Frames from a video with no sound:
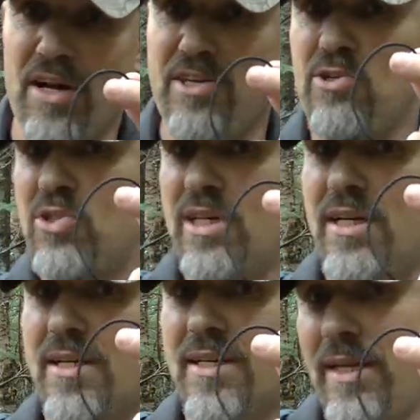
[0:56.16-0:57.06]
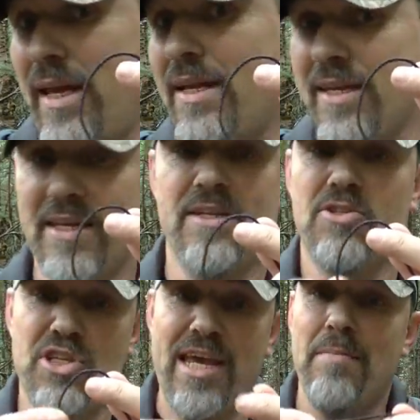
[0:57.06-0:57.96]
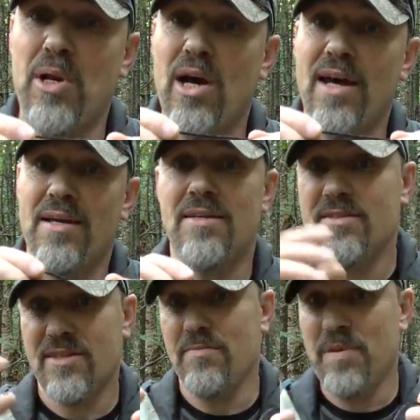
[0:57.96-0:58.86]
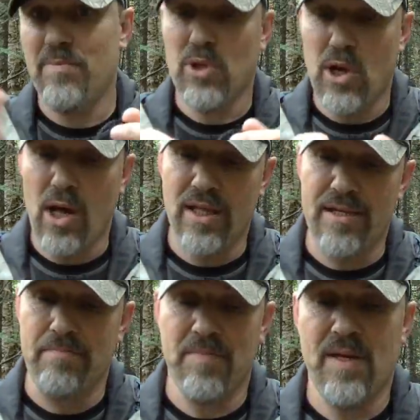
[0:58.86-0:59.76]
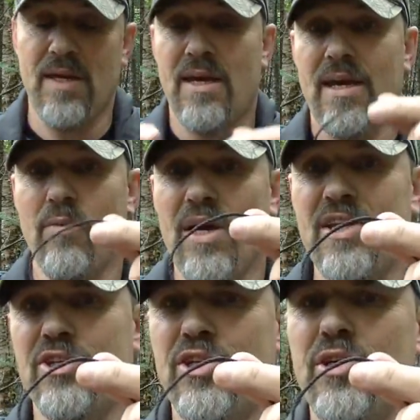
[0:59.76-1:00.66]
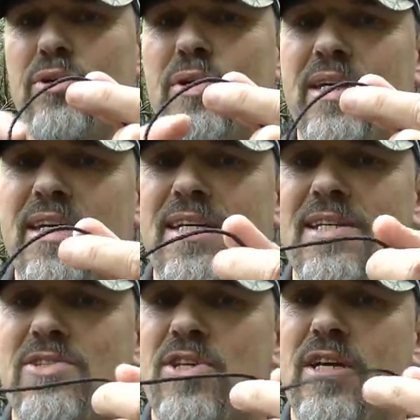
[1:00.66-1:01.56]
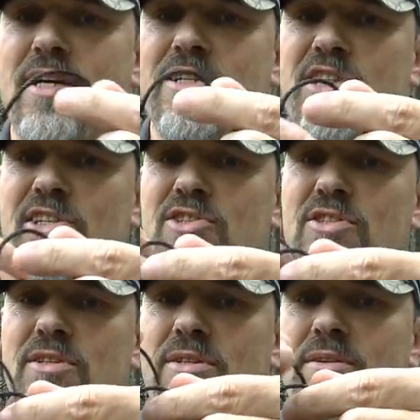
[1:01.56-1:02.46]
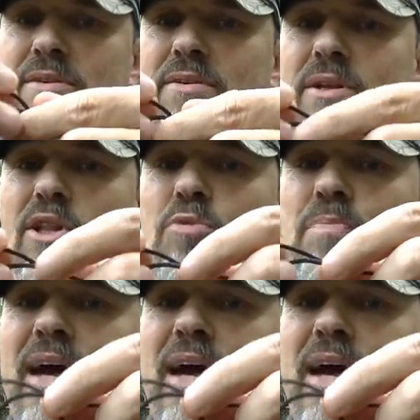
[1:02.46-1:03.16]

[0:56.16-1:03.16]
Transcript: I use the Canadian jam knot, some people call it. And what you do is just loop